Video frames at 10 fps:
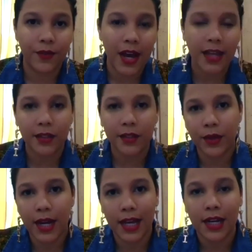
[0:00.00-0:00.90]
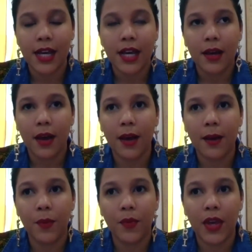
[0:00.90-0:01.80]
this is great.
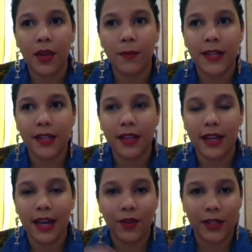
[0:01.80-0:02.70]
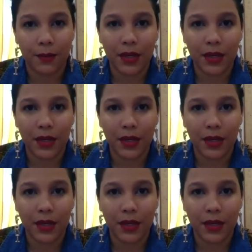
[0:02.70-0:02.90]
But then basically every time an